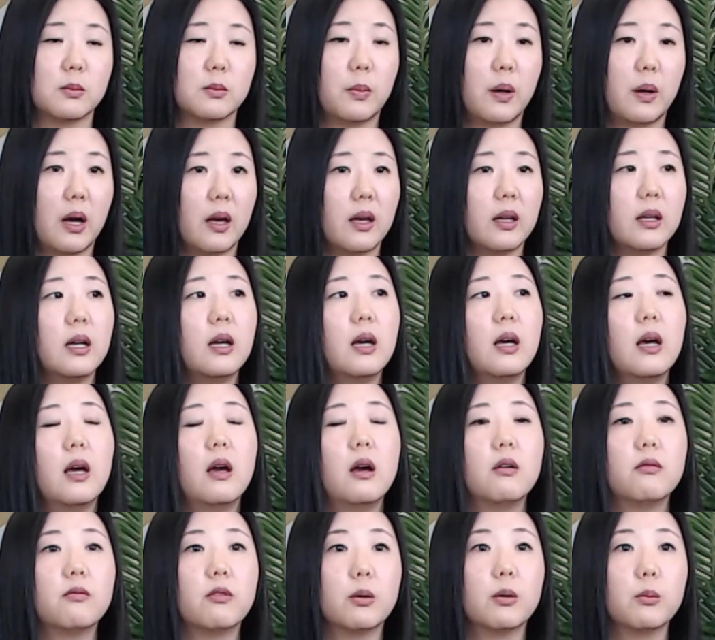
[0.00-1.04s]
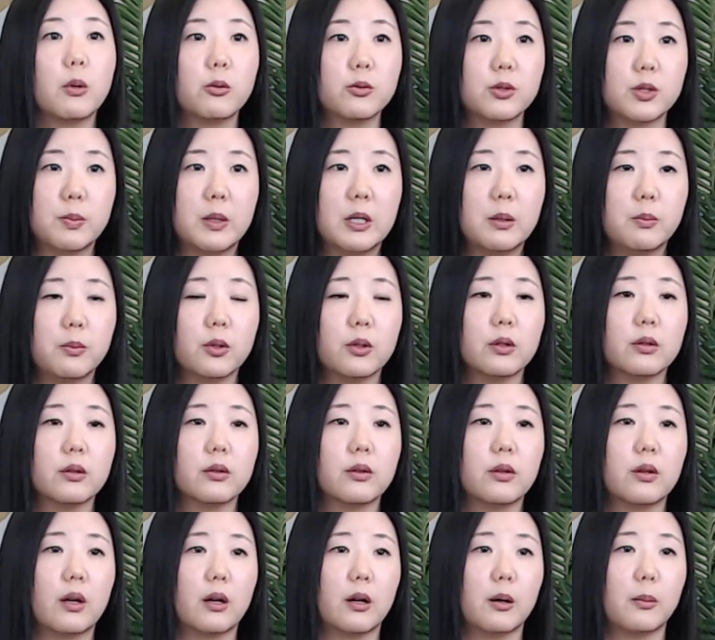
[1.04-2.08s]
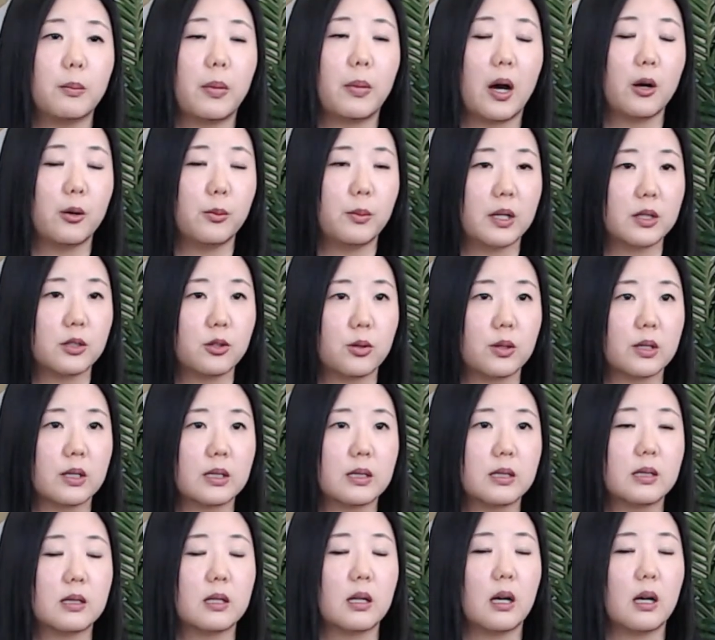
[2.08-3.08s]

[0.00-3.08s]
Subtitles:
But for most people, their biometrics